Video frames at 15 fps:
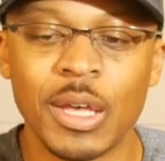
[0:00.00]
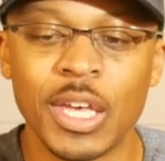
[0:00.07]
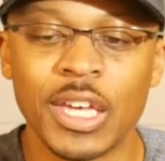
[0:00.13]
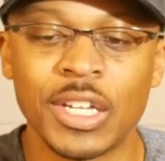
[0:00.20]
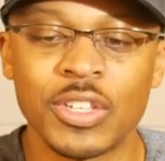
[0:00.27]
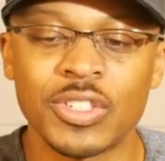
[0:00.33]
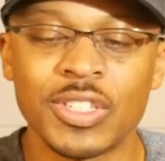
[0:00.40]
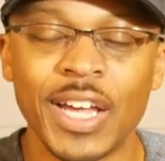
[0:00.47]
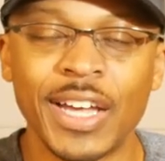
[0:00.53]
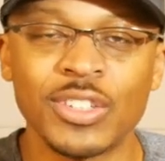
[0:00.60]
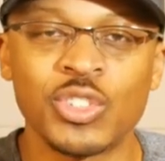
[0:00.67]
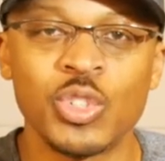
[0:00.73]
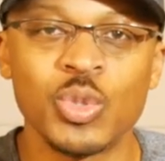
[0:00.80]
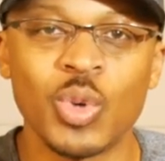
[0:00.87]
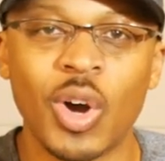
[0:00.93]
And it's not
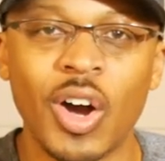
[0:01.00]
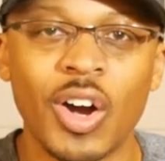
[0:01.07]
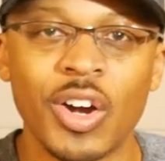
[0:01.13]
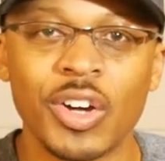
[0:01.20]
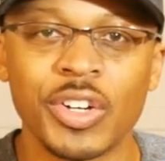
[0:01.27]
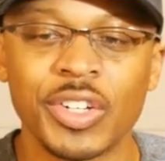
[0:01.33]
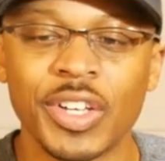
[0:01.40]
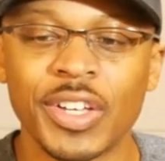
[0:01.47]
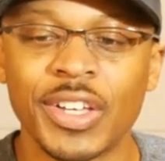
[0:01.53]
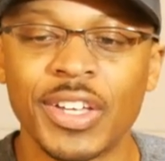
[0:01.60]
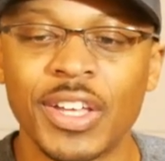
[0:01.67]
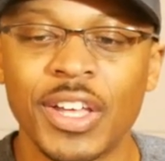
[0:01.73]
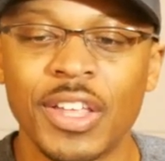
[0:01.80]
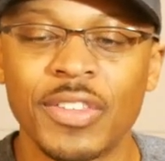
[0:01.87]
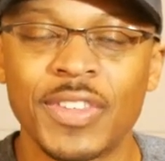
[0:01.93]
too hard
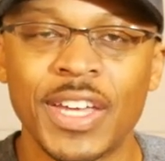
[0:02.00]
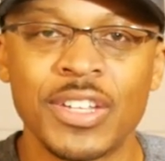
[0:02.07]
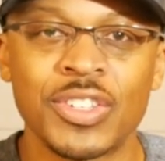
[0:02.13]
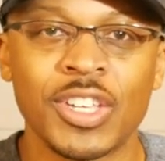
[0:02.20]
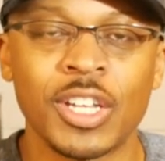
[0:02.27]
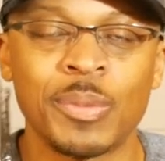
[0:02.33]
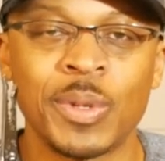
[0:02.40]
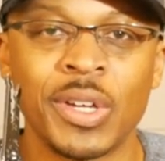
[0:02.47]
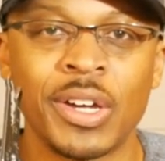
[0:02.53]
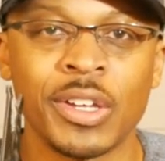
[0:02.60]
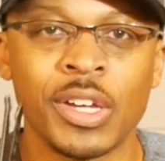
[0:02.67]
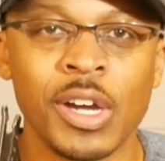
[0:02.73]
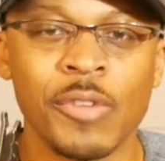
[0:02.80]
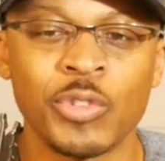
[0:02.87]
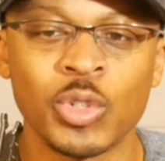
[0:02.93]
that it's going to be
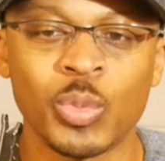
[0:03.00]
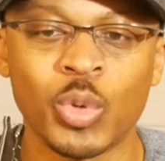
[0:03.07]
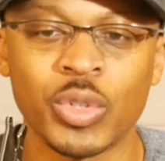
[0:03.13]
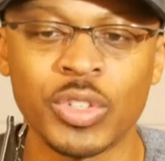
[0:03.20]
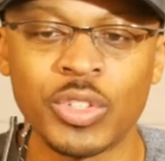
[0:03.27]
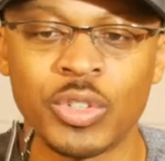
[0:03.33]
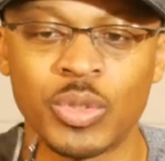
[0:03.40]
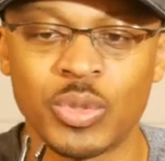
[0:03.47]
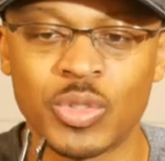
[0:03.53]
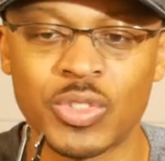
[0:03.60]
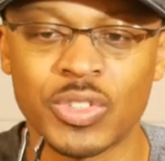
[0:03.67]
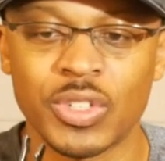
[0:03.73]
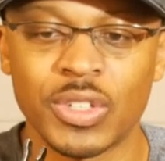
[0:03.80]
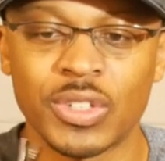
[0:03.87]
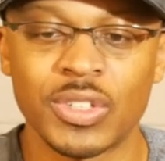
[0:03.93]
uncomfortable to
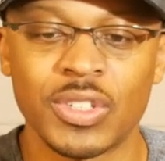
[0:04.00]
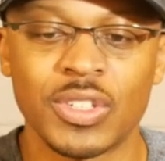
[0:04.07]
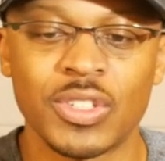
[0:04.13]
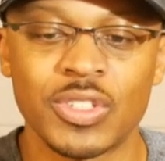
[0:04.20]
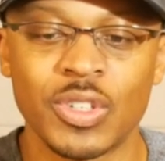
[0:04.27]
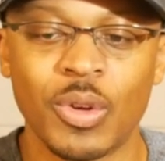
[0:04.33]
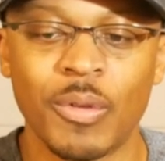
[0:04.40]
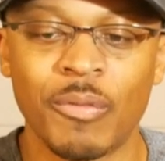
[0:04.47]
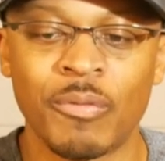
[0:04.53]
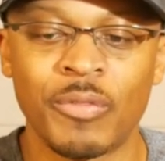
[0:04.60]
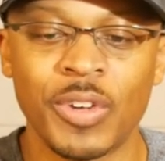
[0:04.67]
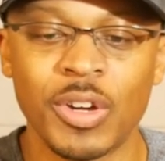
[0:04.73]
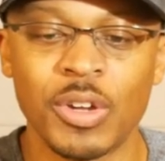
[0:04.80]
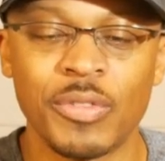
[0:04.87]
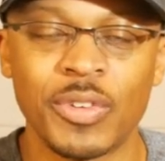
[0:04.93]
use. So
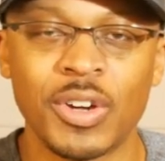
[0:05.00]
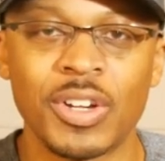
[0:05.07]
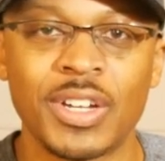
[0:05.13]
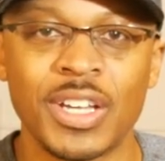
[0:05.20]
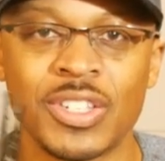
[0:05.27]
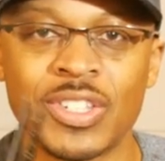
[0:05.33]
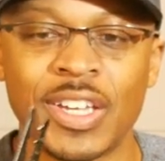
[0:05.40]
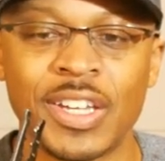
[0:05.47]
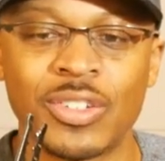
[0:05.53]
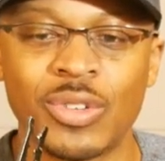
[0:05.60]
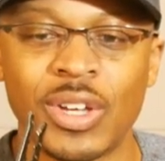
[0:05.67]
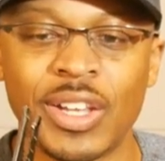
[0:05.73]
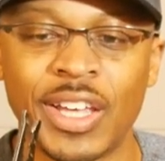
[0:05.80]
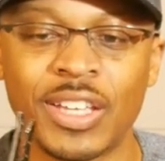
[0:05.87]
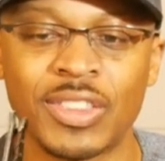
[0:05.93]
very, very nice handle.
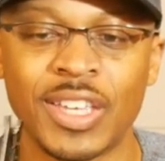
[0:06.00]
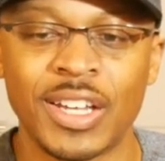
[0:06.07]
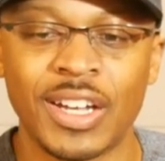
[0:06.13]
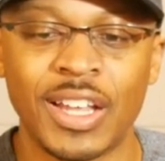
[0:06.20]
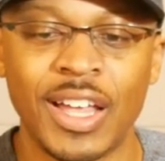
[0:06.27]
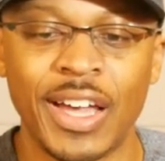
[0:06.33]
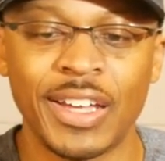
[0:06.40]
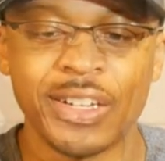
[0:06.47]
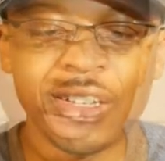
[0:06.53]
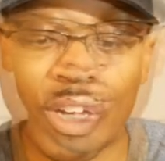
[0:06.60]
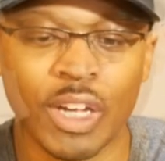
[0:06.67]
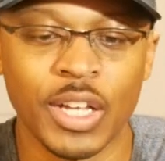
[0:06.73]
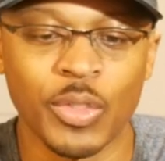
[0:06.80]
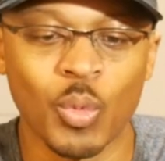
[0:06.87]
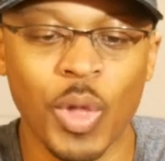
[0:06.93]
I like that a lot.
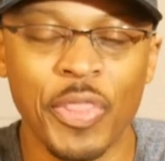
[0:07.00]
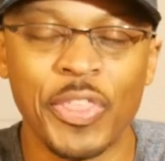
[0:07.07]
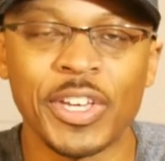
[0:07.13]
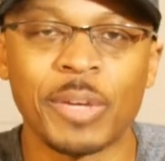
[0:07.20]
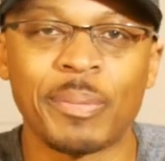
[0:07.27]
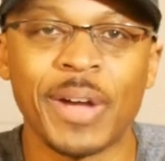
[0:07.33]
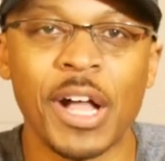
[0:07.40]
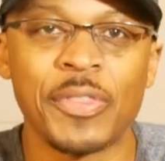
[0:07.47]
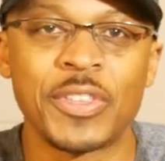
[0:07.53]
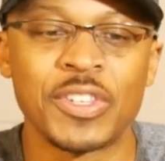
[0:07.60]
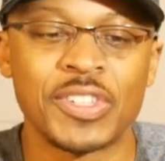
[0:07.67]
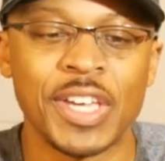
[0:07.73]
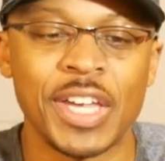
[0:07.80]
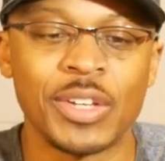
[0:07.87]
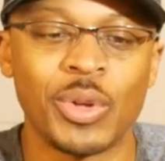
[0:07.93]
The one thing about
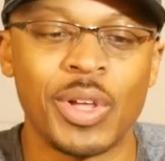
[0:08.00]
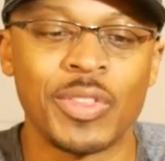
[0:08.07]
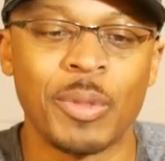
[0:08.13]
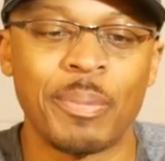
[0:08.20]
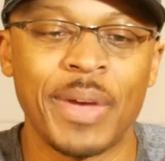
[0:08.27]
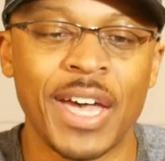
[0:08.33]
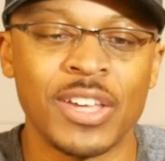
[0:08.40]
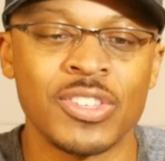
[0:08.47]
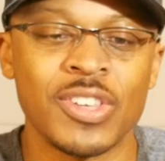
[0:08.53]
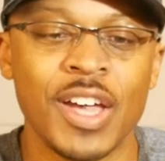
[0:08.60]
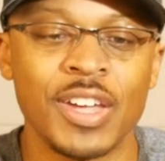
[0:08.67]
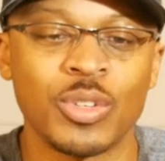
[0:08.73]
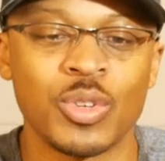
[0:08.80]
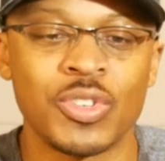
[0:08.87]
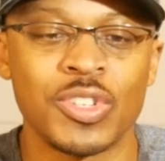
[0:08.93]
this handle on the back
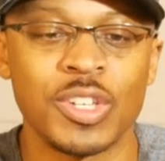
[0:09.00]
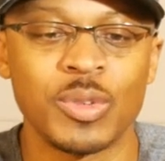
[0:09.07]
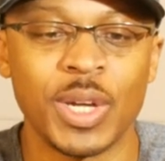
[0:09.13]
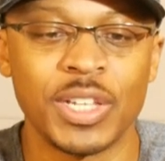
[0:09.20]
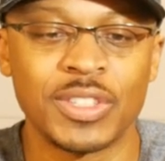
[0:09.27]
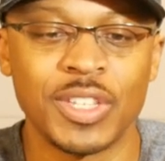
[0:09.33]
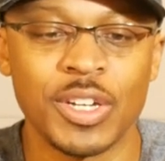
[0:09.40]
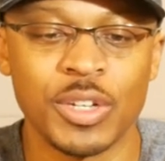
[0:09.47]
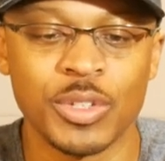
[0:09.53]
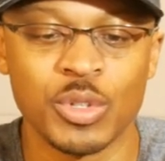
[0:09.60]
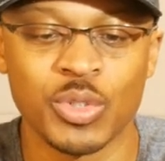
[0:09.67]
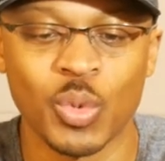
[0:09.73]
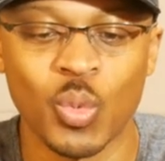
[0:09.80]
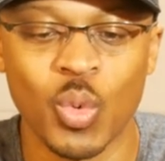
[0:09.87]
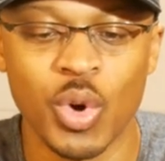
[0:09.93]
side, you'll see right there,
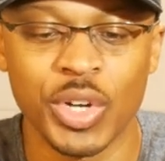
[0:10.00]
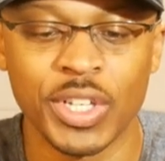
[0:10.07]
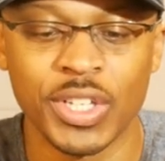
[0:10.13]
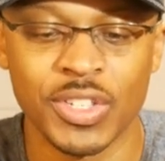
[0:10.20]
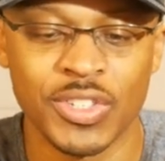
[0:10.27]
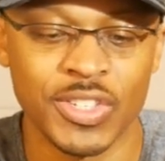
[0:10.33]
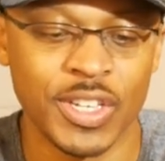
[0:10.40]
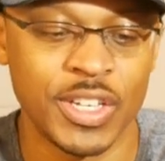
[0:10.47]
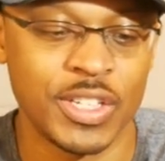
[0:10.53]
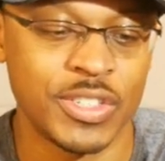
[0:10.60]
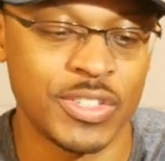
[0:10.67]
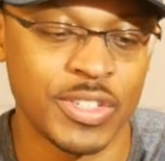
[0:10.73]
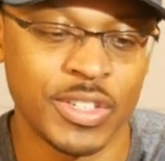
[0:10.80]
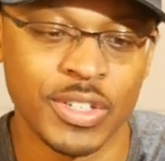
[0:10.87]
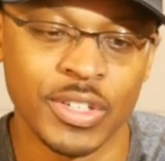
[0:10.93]
there's a warning. It
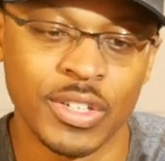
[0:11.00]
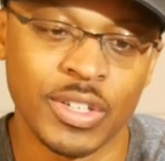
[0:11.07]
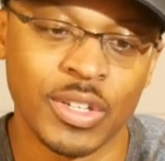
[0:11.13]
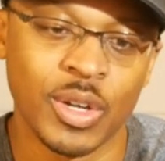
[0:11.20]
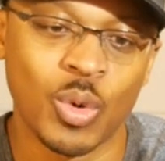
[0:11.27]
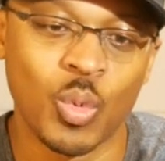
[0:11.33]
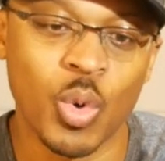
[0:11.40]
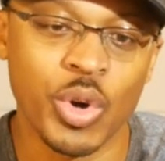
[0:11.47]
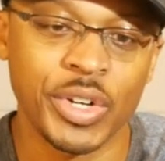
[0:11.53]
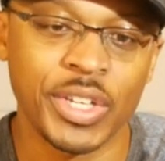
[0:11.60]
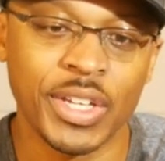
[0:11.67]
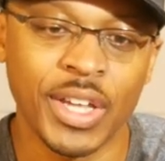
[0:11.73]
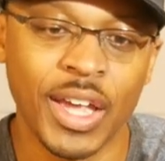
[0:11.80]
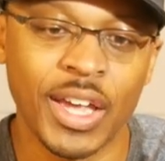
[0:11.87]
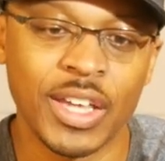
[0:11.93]
says,
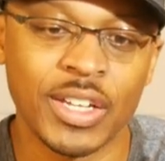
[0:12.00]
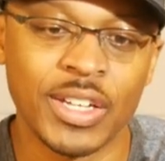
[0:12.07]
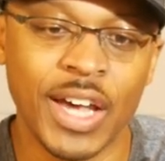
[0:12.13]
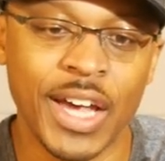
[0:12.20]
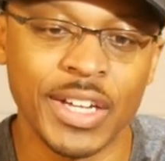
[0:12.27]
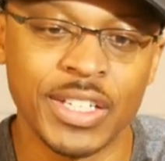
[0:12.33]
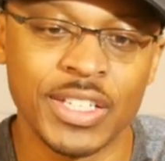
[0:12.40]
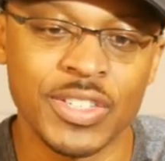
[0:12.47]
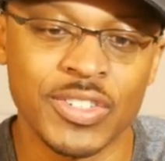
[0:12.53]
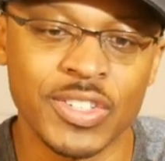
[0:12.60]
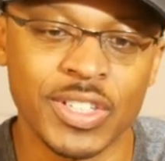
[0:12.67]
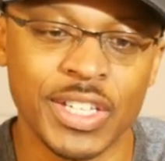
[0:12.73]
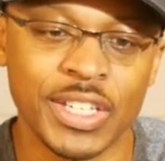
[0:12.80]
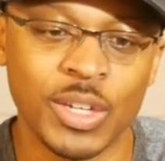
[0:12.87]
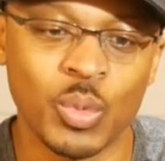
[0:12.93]
warning, not
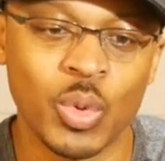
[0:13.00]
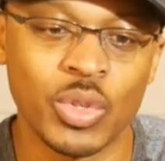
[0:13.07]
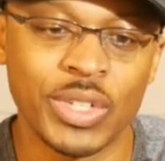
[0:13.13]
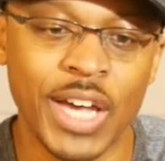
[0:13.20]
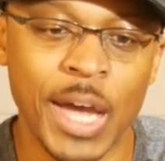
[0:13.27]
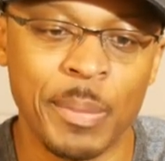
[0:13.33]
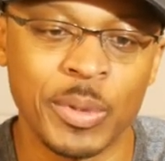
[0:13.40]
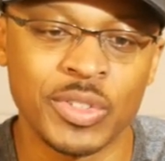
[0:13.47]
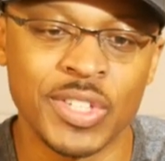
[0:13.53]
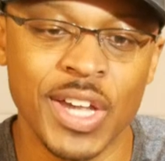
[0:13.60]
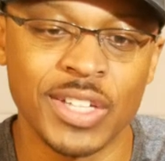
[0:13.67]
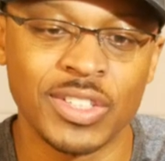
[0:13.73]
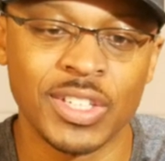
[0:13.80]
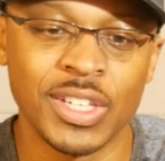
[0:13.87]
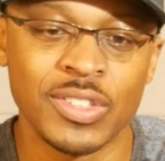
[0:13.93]
insulated, will not
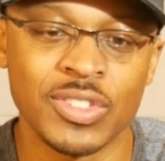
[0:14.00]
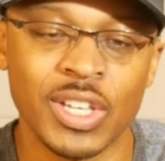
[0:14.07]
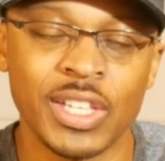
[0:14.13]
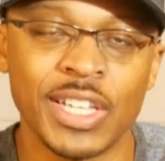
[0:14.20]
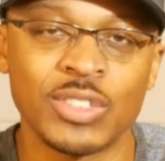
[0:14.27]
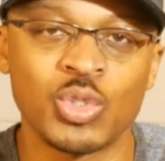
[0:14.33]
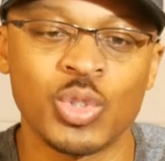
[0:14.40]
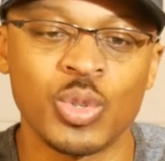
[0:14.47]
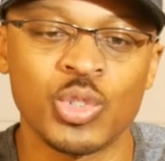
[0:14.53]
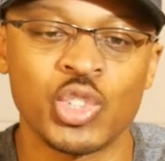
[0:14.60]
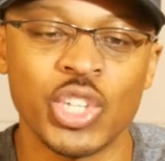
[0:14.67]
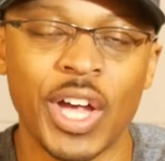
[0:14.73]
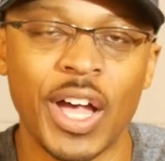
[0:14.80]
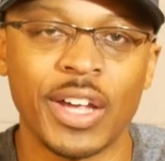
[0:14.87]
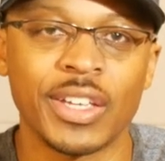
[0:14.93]
protect against electrical
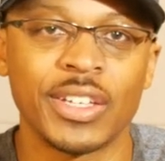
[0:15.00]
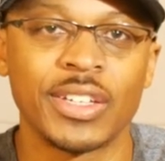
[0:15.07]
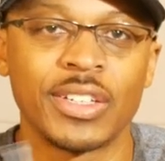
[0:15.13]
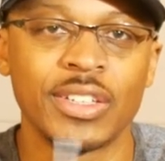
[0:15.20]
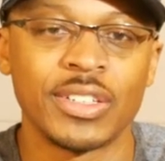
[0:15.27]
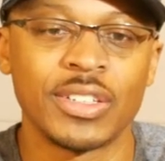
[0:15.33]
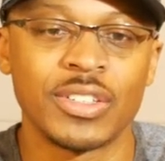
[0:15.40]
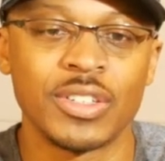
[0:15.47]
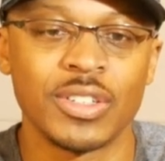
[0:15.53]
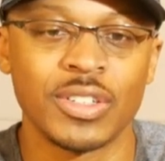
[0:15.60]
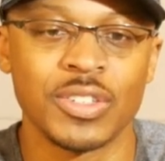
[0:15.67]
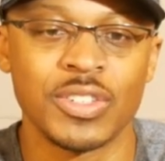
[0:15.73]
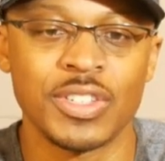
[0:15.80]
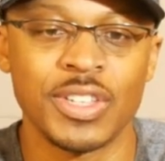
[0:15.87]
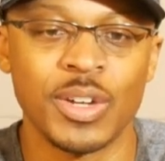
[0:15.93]
shock. You
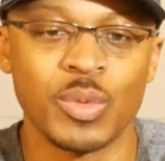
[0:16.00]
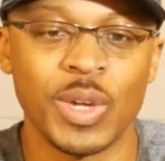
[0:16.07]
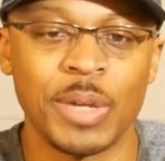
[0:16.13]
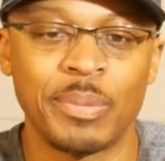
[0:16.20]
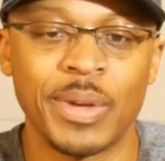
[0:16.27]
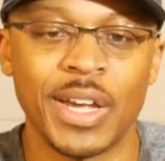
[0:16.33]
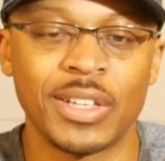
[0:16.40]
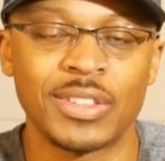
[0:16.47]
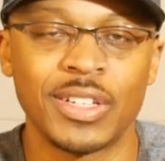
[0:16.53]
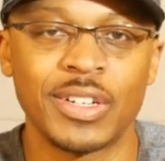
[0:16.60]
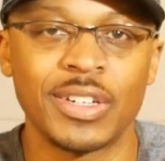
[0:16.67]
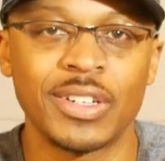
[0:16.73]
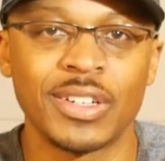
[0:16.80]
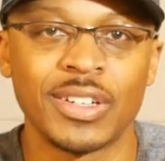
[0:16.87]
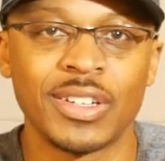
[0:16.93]
can see that right back
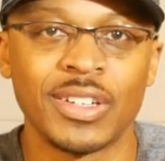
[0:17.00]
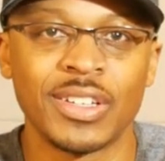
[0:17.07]
there.